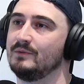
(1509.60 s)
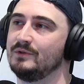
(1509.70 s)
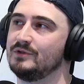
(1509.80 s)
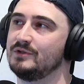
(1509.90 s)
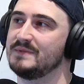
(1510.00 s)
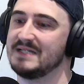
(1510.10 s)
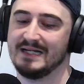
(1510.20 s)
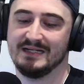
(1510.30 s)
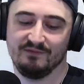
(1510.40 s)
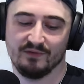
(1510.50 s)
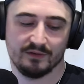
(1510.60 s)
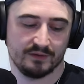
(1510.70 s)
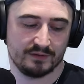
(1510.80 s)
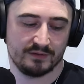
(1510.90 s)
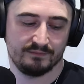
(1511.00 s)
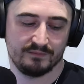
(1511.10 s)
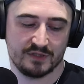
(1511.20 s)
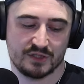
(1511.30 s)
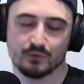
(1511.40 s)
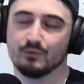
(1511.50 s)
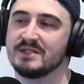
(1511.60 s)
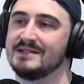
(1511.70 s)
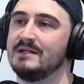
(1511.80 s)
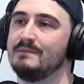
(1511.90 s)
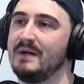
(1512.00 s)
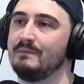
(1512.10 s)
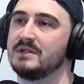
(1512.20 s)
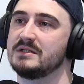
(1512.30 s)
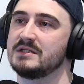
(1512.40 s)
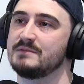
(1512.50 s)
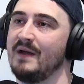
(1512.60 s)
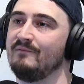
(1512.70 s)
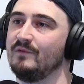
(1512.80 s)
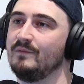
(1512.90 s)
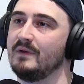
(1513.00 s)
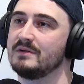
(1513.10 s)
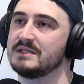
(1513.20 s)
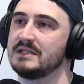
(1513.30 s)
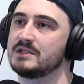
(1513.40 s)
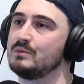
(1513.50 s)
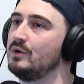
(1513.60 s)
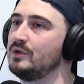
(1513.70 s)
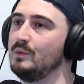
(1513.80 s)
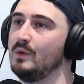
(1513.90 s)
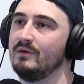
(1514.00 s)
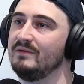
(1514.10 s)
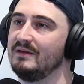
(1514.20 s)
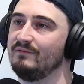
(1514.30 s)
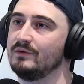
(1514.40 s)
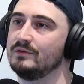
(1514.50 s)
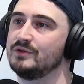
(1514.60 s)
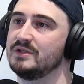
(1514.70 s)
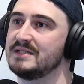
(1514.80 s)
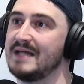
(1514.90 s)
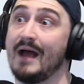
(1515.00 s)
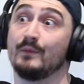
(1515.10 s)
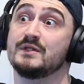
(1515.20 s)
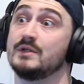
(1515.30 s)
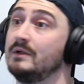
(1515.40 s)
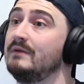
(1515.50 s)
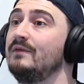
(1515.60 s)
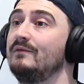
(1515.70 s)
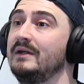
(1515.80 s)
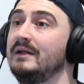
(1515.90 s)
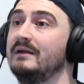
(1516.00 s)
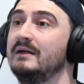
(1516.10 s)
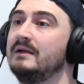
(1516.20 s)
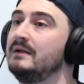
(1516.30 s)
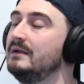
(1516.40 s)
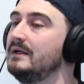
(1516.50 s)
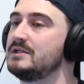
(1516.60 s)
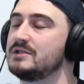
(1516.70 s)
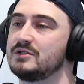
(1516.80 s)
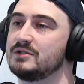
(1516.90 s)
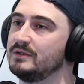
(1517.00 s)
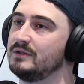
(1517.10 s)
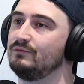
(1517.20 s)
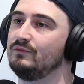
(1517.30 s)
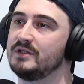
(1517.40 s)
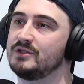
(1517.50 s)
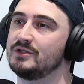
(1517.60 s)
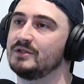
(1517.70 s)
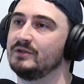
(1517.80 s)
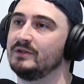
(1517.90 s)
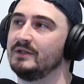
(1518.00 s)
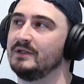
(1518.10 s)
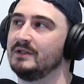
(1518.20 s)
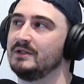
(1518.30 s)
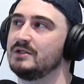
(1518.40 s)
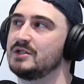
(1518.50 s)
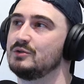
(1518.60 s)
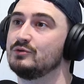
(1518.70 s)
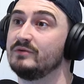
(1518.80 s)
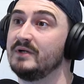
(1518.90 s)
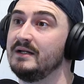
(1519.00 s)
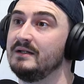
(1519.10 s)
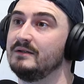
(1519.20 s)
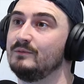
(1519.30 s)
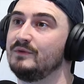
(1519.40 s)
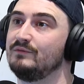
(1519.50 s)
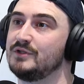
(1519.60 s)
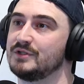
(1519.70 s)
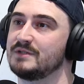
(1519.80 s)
100%. And even like the stories and the memories that span from those things while you were in different countries outside of the ring. Yeah. It's such like a rich story with rich